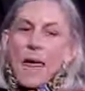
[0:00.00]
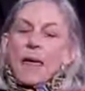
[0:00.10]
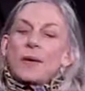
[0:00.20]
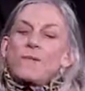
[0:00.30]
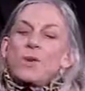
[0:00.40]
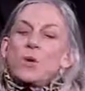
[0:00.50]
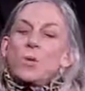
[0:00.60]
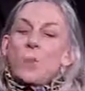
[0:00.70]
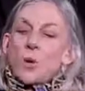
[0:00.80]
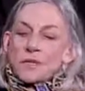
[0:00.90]
If you
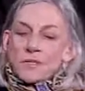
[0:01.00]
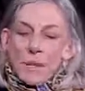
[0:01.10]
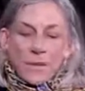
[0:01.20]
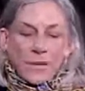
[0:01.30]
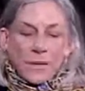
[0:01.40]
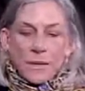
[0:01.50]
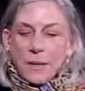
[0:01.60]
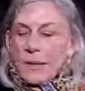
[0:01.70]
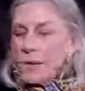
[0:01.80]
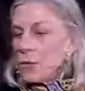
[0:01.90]
put something that
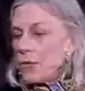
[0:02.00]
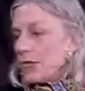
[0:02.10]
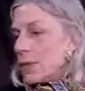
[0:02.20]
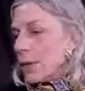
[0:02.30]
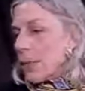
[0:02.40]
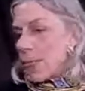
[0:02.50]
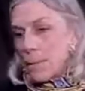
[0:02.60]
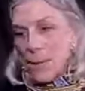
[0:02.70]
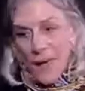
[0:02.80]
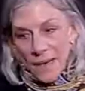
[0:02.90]
kills the
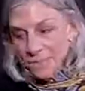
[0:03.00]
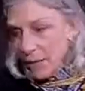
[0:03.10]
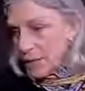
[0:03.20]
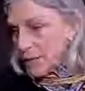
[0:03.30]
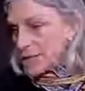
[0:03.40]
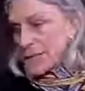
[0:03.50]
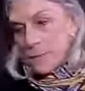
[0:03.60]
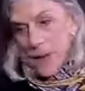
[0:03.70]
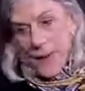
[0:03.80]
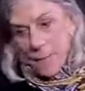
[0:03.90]
bad fungus and the
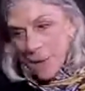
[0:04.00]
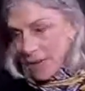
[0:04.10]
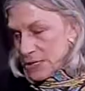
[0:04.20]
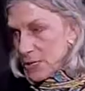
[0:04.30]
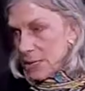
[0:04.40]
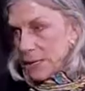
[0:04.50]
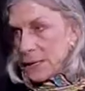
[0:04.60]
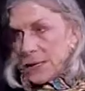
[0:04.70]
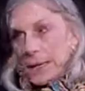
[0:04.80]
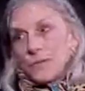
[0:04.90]
bad bacteria,
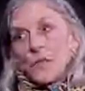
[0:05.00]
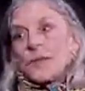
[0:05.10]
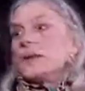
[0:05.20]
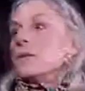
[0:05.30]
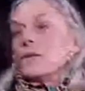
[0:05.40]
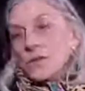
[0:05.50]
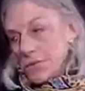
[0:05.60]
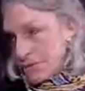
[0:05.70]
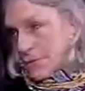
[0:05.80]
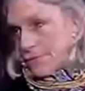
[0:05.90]
it's going to kill the good
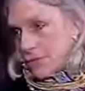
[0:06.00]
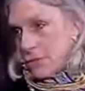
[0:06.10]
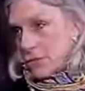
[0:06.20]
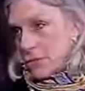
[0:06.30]
stuff too.